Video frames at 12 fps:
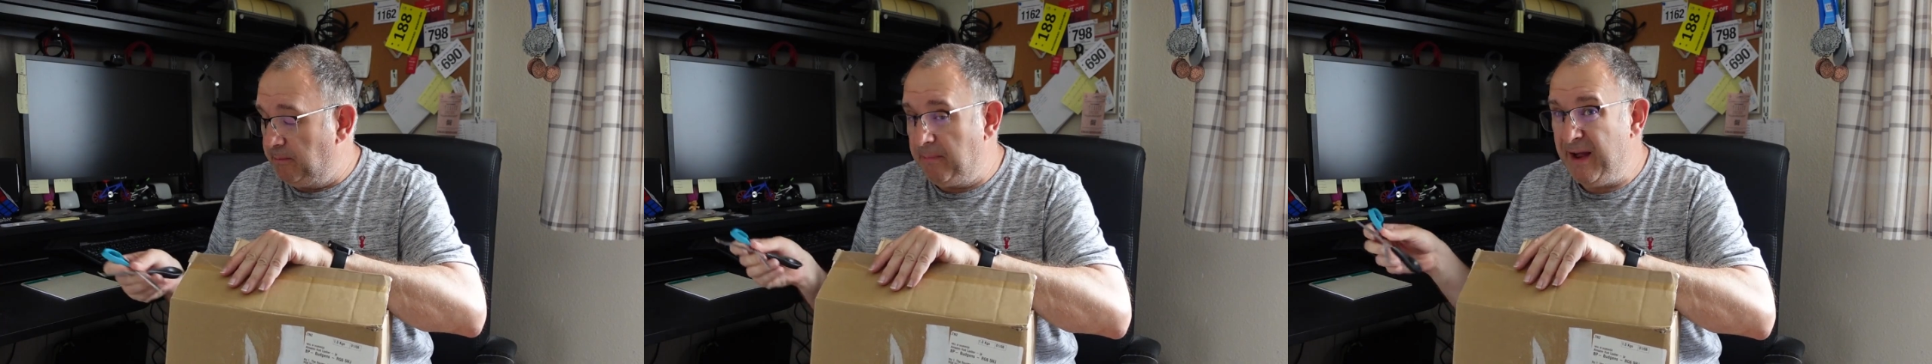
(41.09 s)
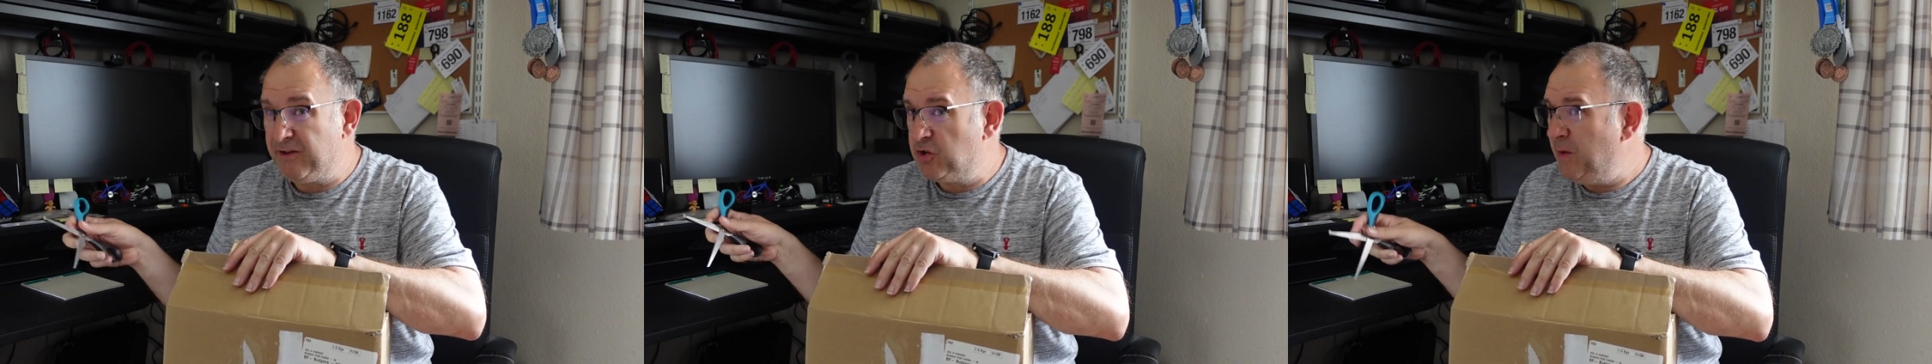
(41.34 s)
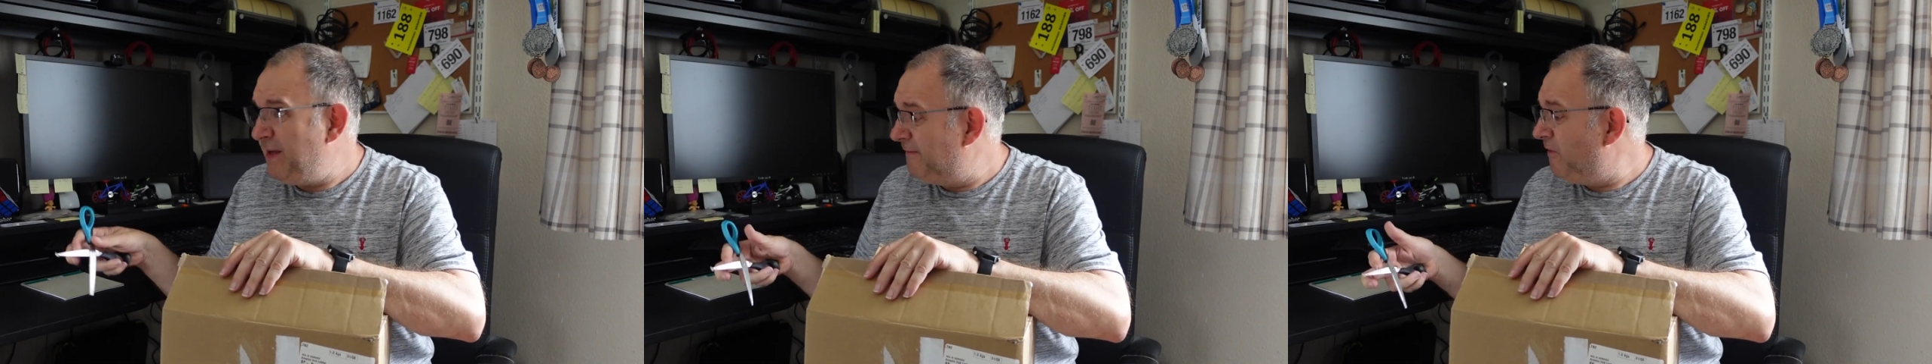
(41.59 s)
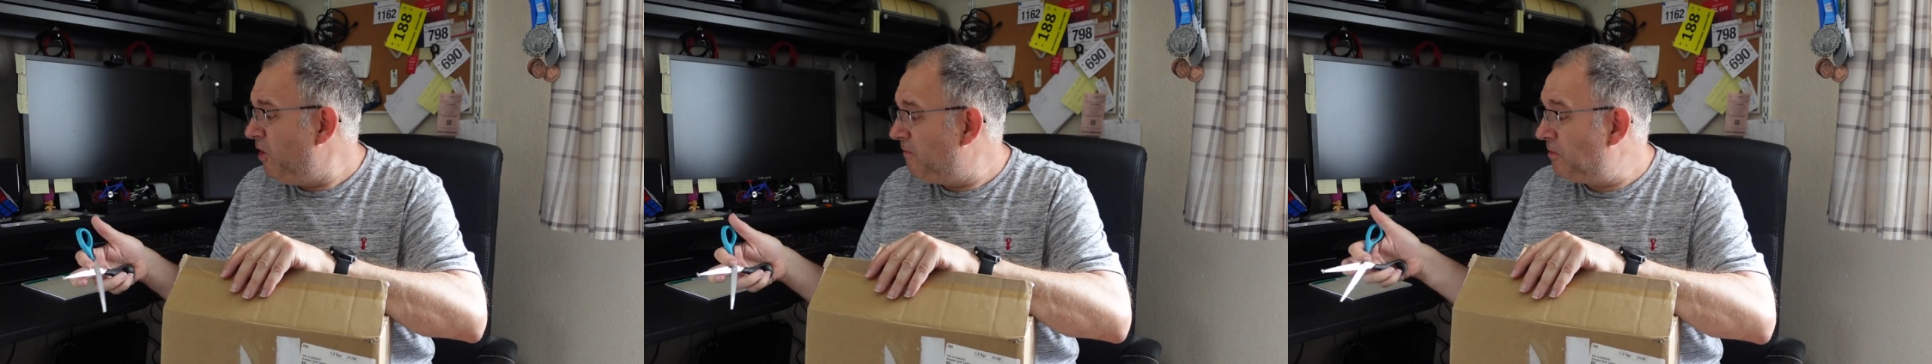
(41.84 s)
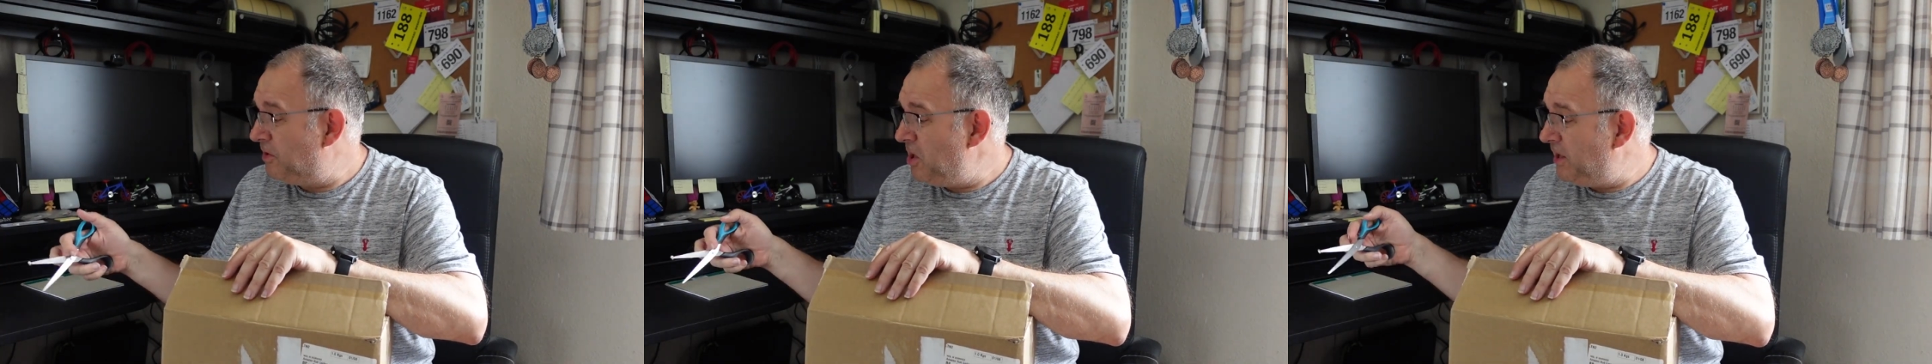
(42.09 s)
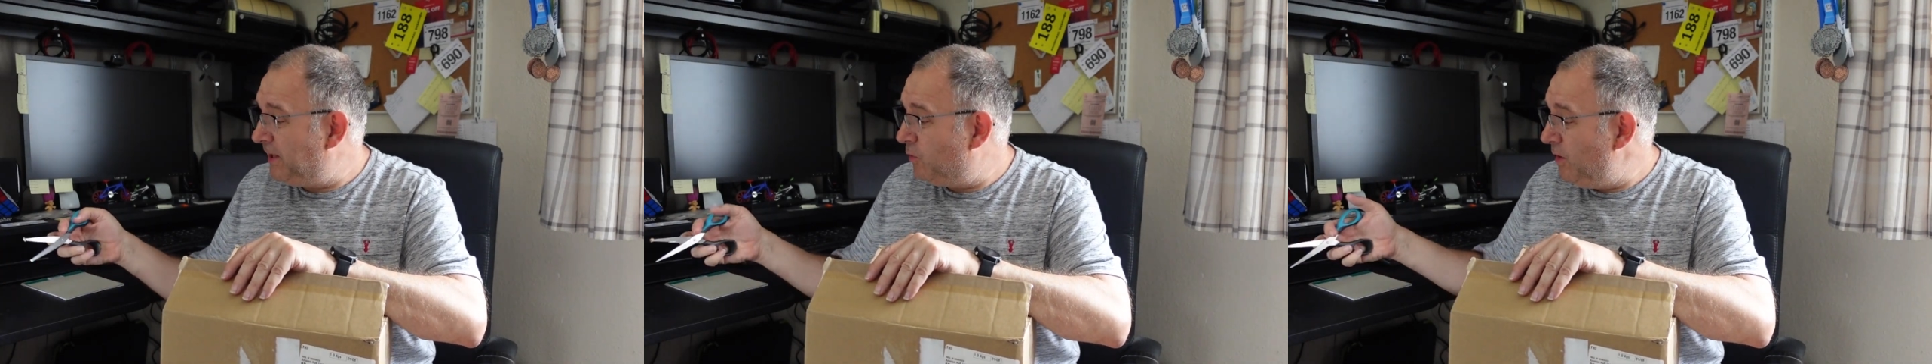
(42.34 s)
about 25 or
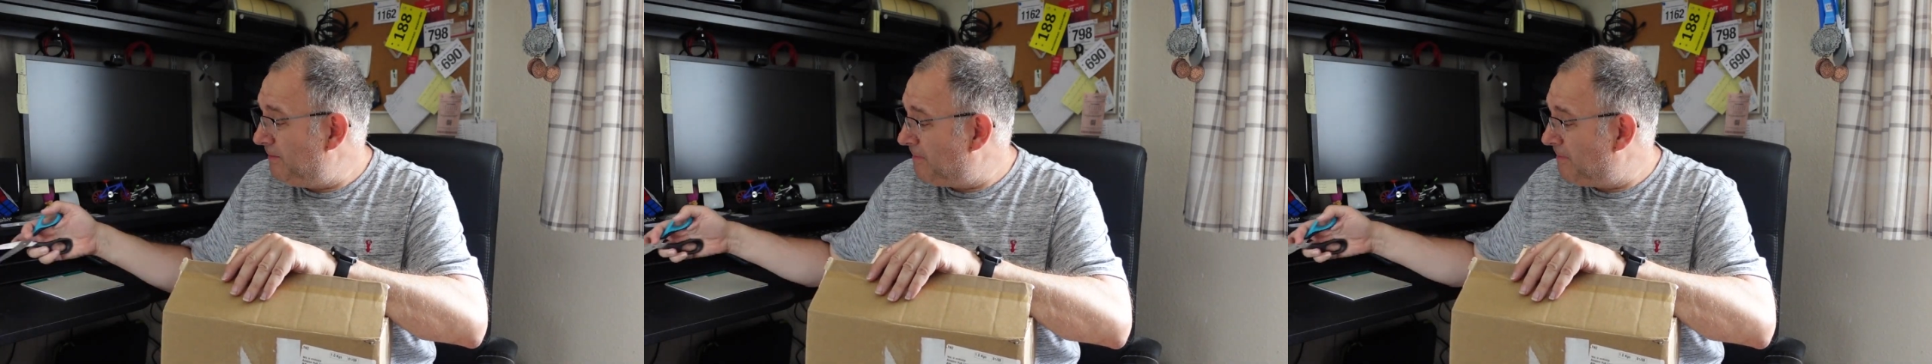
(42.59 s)
30 quid